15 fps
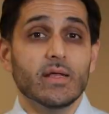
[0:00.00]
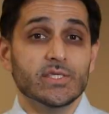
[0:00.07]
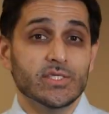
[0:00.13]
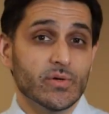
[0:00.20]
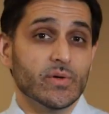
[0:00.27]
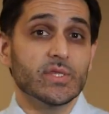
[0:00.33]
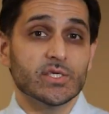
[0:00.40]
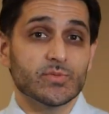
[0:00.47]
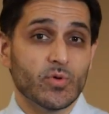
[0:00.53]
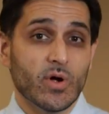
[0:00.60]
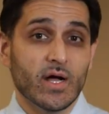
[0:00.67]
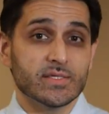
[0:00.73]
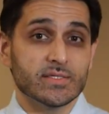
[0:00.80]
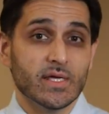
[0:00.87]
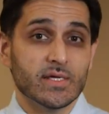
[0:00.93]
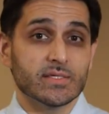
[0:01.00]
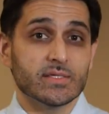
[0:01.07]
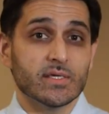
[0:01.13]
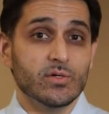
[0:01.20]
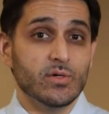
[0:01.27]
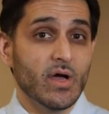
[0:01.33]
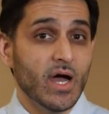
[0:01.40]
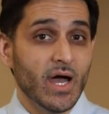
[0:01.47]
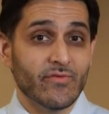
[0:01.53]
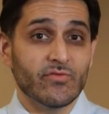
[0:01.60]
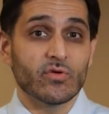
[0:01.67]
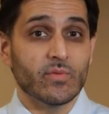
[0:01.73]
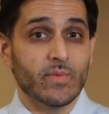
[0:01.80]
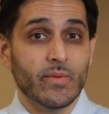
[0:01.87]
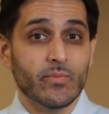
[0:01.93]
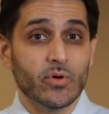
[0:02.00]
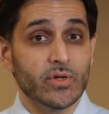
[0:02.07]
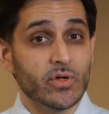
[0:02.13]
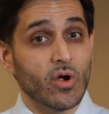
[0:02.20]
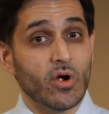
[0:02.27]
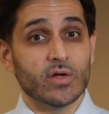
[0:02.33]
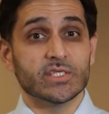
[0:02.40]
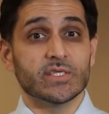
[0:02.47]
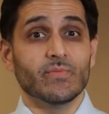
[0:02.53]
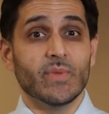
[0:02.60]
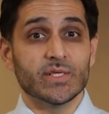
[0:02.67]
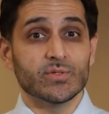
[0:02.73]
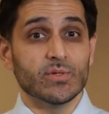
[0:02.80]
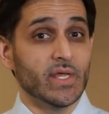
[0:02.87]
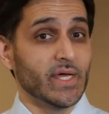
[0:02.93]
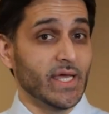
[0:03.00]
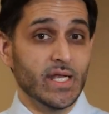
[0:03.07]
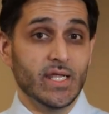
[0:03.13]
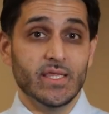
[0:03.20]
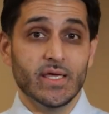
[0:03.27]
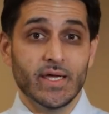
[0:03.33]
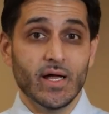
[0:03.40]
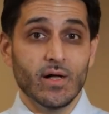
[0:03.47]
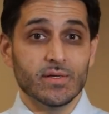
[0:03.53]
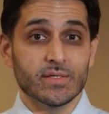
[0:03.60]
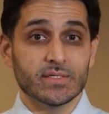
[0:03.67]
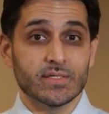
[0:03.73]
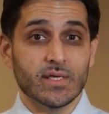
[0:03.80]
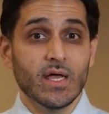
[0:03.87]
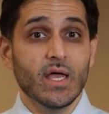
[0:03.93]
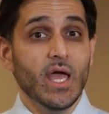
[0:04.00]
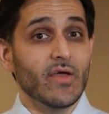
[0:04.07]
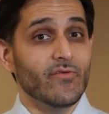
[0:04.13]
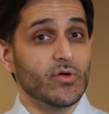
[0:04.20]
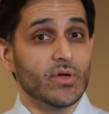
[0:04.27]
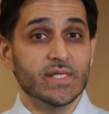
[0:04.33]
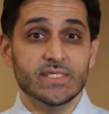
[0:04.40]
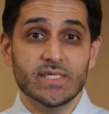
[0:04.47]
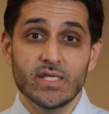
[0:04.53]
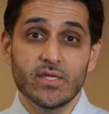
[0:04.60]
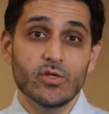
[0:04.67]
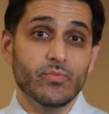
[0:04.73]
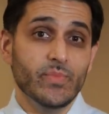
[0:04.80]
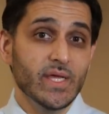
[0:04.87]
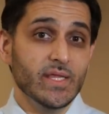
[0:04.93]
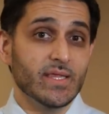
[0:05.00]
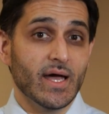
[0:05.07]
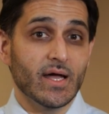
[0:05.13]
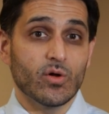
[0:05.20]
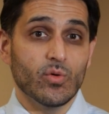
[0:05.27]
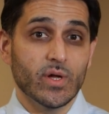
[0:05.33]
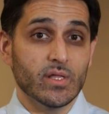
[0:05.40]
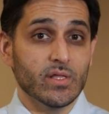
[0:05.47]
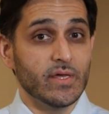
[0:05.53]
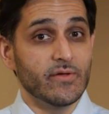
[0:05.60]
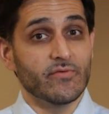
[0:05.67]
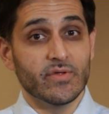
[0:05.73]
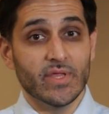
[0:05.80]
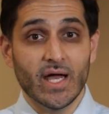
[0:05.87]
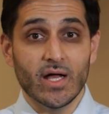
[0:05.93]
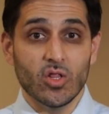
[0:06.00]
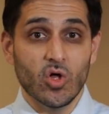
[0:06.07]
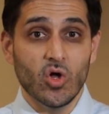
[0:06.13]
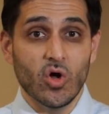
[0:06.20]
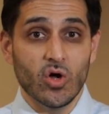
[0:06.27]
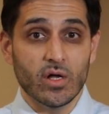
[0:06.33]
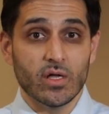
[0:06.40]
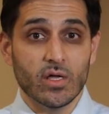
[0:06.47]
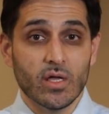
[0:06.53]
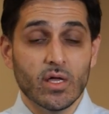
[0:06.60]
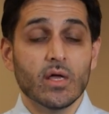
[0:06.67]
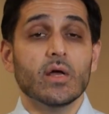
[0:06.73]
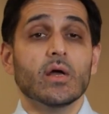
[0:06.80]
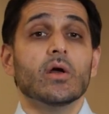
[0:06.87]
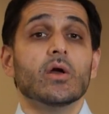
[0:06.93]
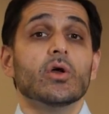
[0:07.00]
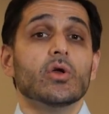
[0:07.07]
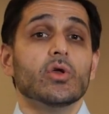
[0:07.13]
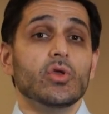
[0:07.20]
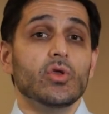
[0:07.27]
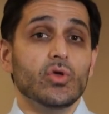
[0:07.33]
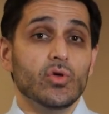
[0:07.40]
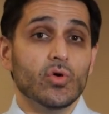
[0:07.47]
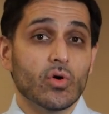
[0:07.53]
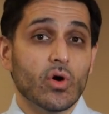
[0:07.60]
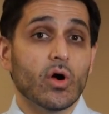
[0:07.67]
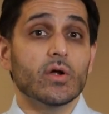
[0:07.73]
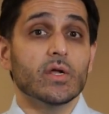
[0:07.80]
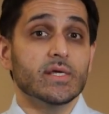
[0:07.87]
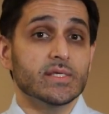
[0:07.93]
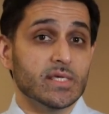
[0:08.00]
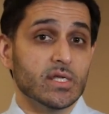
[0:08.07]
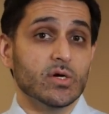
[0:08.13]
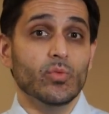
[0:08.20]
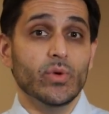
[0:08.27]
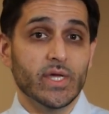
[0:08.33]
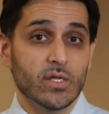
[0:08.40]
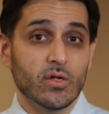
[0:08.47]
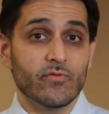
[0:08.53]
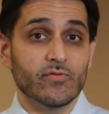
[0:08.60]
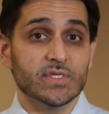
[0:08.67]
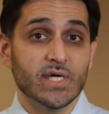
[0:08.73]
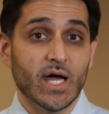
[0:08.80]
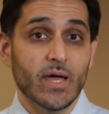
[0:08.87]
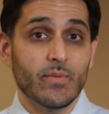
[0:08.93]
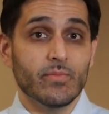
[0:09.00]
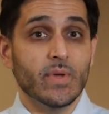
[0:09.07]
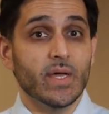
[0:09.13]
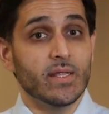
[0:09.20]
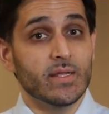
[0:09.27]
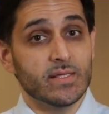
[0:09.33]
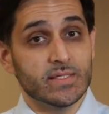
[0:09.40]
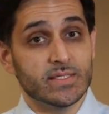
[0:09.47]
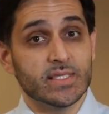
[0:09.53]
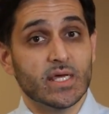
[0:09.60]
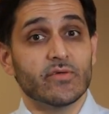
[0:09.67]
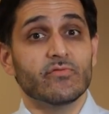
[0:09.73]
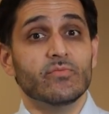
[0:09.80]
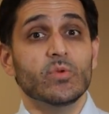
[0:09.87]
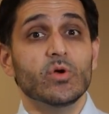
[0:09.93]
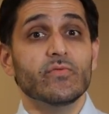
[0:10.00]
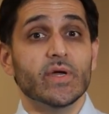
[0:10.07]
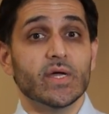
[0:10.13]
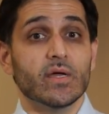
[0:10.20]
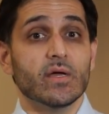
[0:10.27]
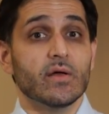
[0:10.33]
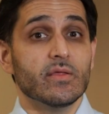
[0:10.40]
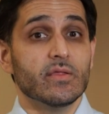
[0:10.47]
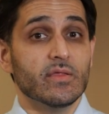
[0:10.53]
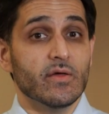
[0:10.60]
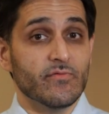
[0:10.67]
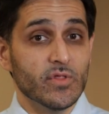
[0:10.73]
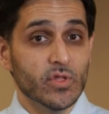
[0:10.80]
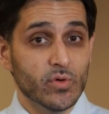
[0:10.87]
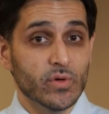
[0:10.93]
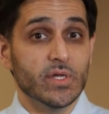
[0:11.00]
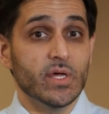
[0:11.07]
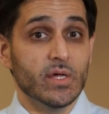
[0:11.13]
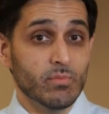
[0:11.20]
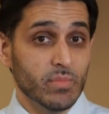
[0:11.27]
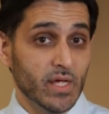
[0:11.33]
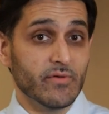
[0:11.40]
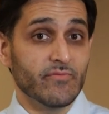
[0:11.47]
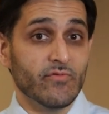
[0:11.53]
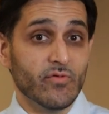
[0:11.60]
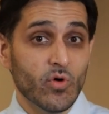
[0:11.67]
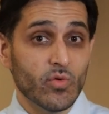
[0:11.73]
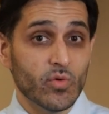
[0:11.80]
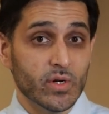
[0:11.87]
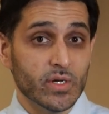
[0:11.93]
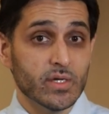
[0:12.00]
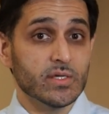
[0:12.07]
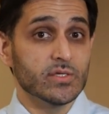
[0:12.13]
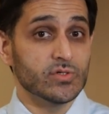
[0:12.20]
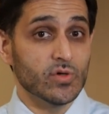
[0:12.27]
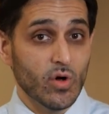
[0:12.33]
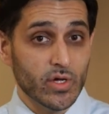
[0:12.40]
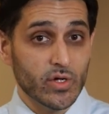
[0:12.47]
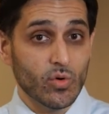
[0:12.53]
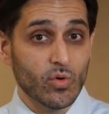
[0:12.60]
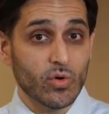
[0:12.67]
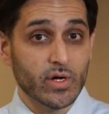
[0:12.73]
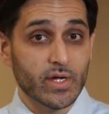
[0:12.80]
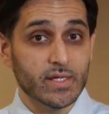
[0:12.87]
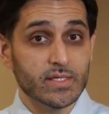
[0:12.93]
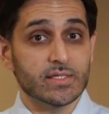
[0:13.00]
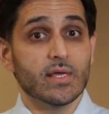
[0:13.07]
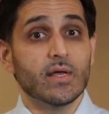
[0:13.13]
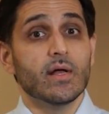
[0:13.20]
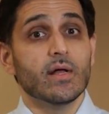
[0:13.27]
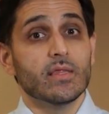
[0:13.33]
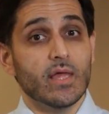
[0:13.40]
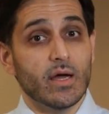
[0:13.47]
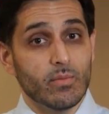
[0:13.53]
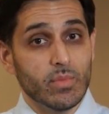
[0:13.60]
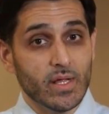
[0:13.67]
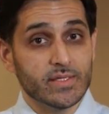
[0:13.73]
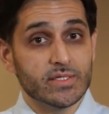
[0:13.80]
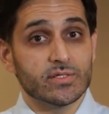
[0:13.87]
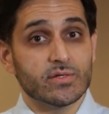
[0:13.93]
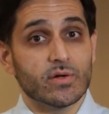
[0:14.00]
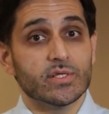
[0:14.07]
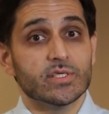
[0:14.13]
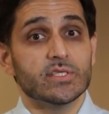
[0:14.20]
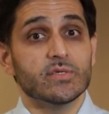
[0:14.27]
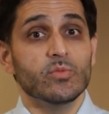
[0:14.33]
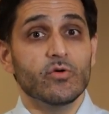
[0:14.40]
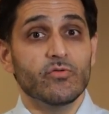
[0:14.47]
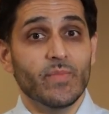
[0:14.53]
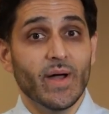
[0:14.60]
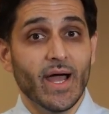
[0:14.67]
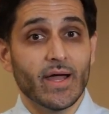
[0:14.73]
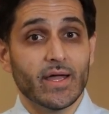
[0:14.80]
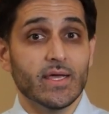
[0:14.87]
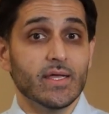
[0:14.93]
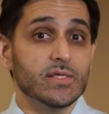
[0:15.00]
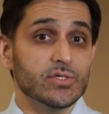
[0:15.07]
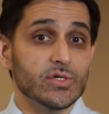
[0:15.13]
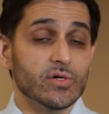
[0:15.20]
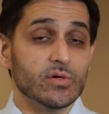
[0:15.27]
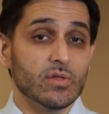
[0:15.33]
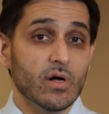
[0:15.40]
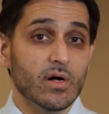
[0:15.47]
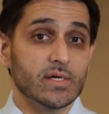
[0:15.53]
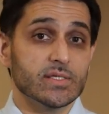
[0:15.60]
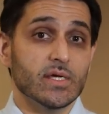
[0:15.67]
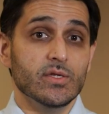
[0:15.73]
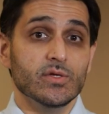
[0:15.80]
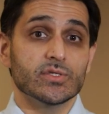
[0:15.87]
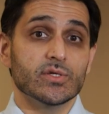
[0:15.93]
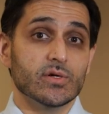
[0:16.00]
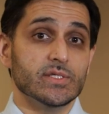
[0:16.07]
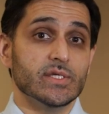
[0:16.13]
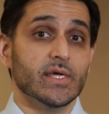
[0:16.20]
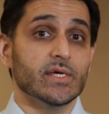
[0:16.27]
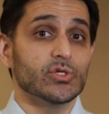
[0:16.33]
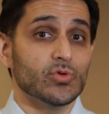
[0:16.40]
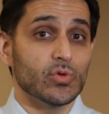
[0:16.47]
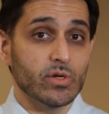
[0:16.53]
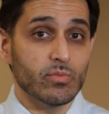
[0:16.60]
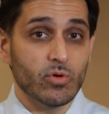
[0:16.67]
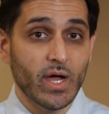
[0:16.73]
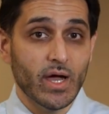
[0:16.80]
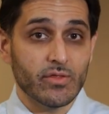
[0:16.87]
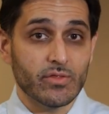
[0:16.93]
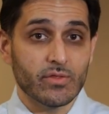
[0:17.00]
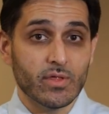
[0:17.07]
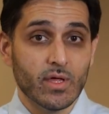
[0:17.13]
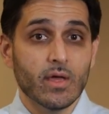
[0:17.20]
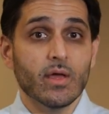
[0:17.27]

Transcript: During this process, you have to remember your heart's a muscle like anything else. If you continue to beat that quickly for that long, your heart is going to weaken over time. And instead of moving the fluid and blood forward to all your organs, that blood starts to move back into your lungs and you start to get short of breath.